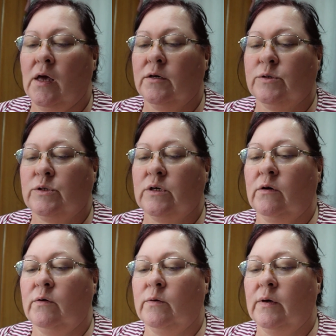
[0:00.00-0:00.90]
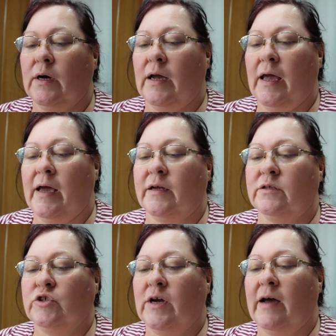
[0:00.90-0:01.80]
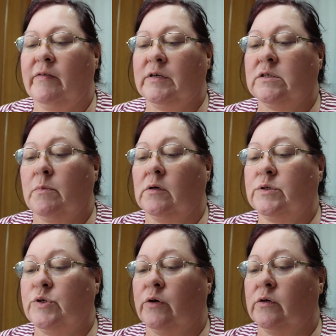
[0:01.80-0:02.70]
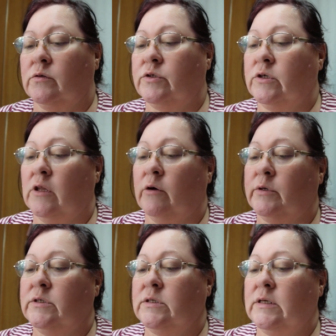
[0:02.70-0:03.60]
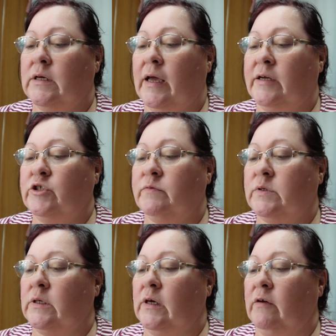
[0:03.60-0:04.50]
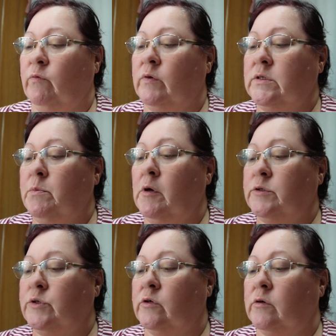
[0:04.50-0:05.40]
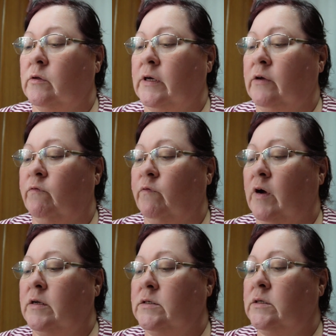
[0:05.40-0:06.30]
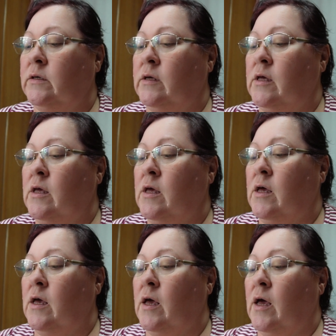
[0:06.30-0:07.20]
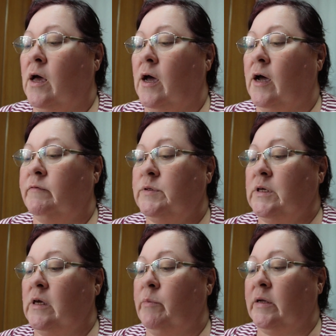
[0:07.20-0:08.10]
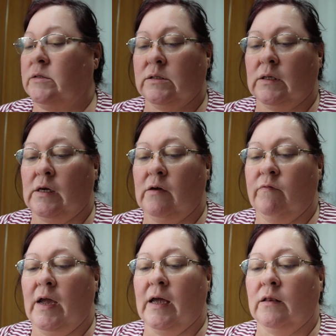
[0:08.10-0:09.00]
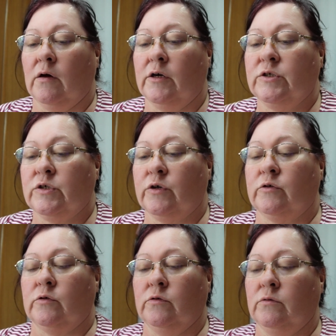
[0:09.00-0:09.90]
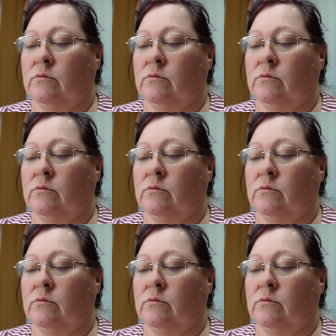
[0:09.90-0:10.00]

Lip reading: sew edge having small circle to lower edge of sleeve with small circle in front of seam and sleeve and large circle